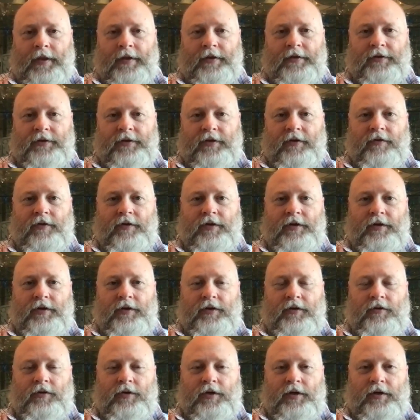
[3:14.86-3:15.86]
so that
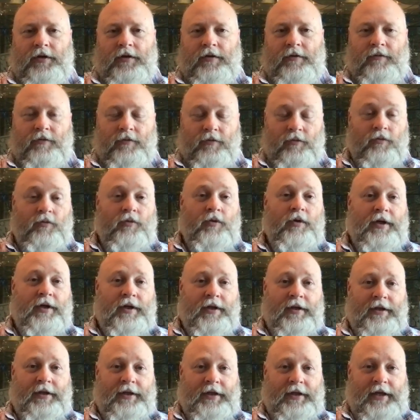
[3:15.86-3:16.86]
you can
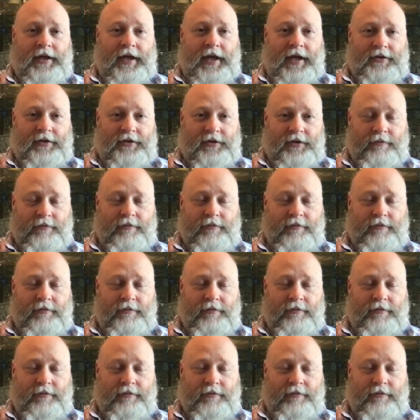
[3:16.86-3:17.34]
really catch